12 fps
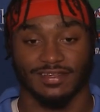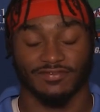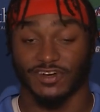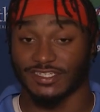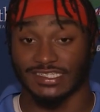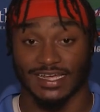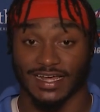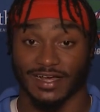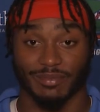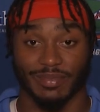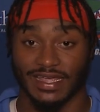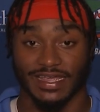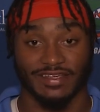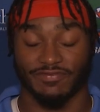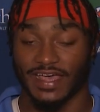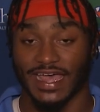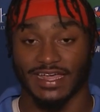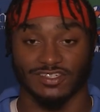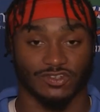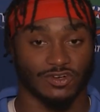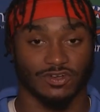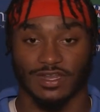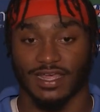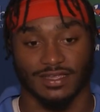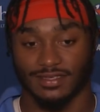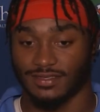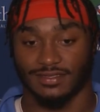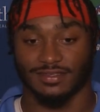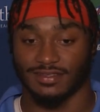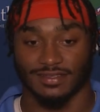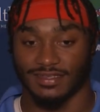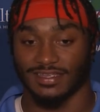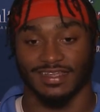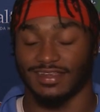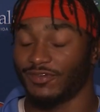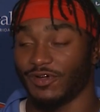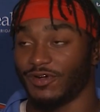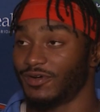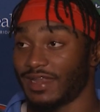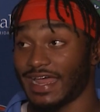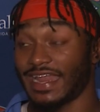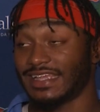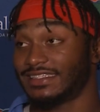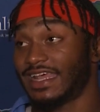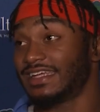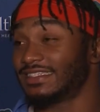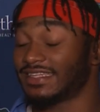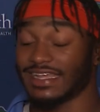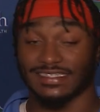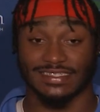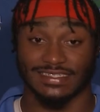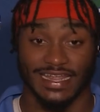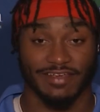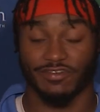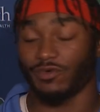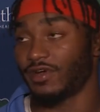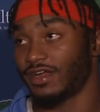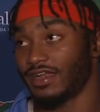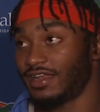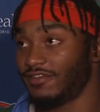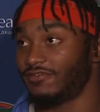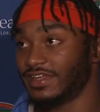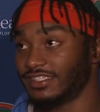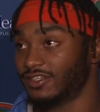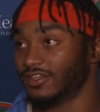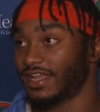versatile, big, fast, strong. Like we're going like that's that's that's everywhere in the defense though.